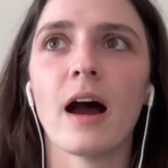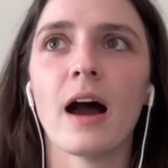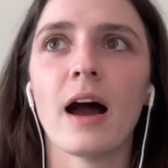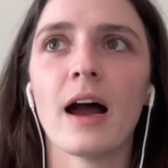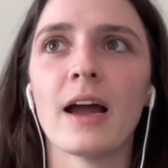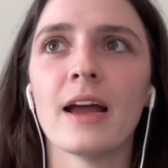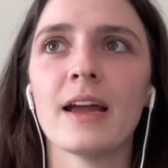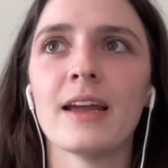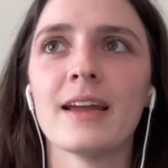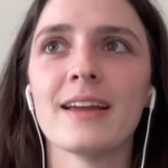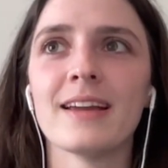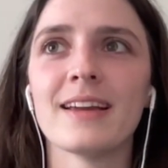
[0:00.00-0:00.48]

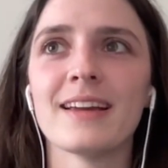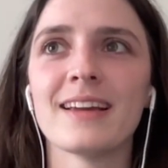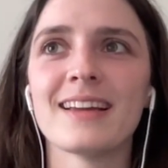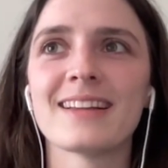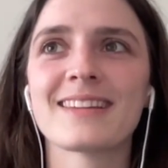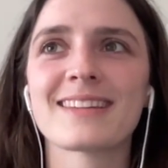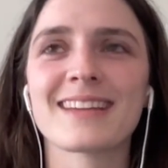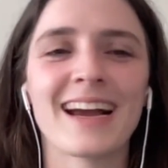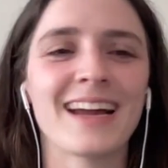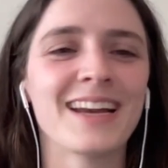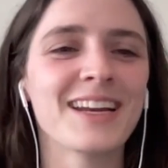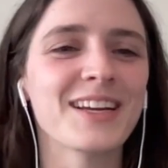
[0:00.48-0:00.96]

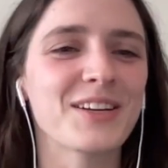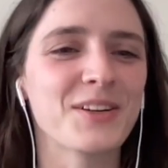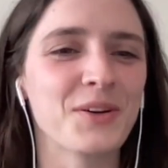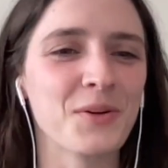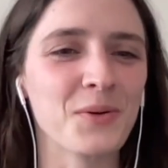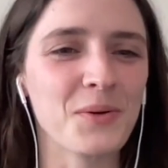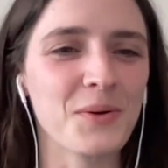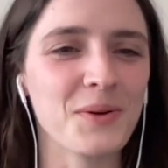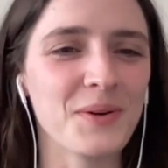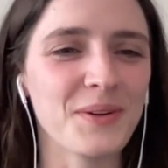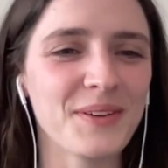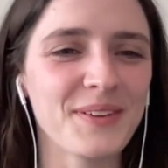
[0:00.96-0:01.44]
It's kind of
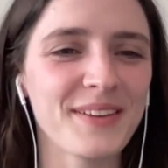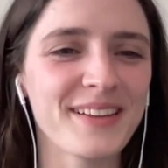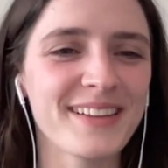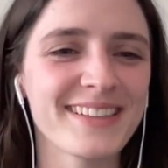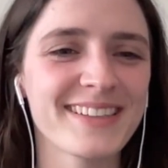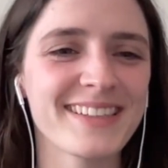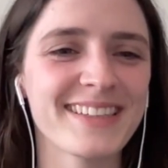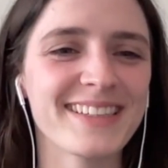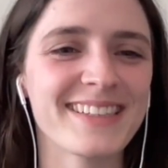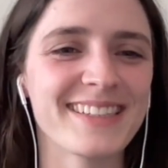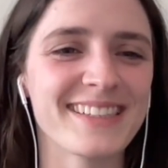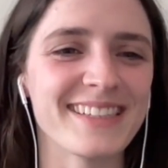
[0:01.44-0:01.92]
cool
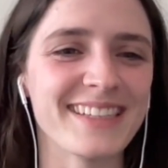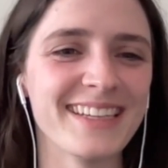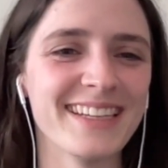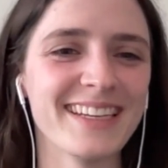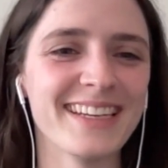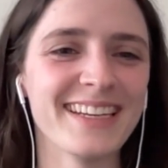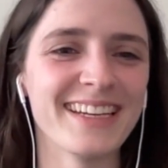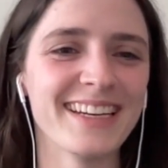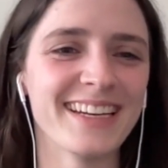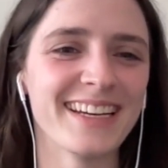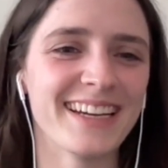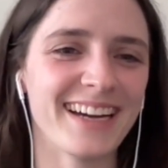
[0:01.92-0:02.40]
to
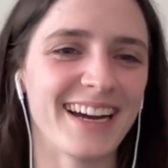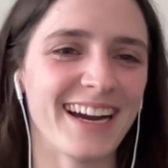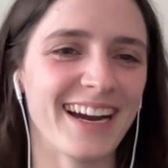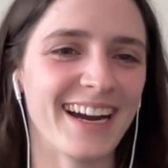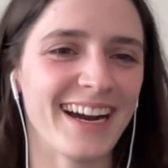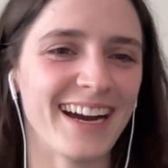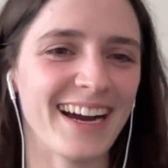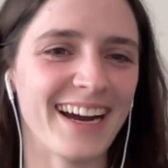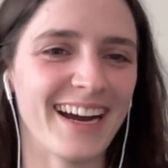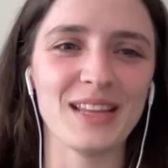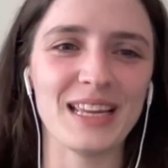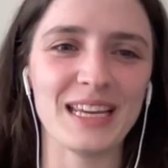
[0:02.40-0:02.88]
see
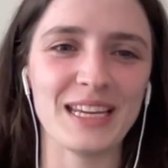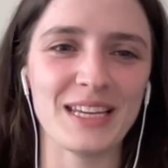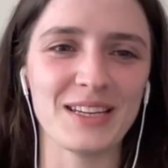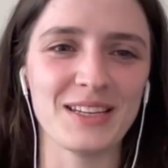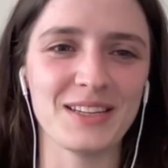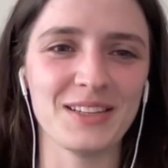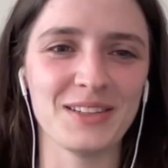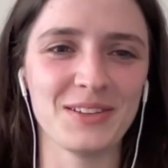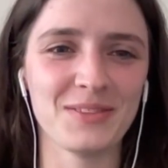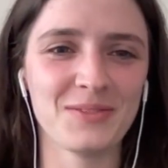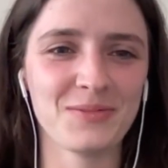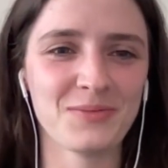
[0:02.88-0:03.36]
like
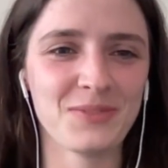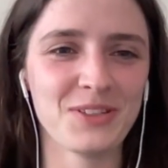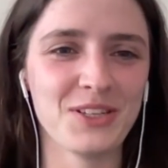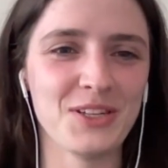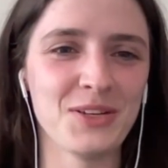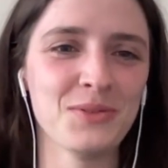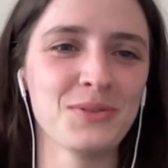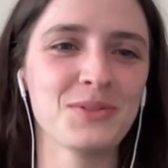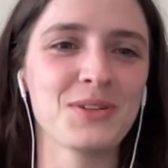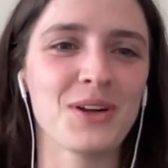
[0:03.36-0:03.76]
you